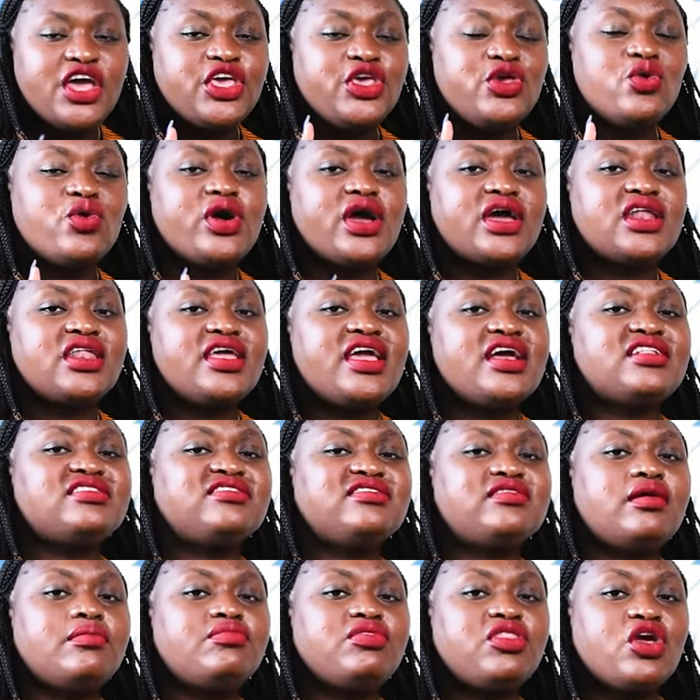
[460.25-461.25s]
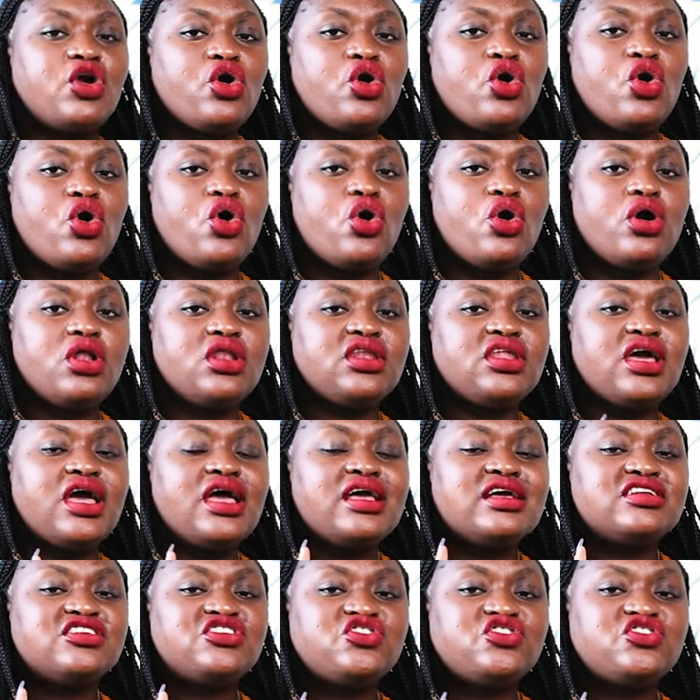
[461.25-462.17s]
You can get something called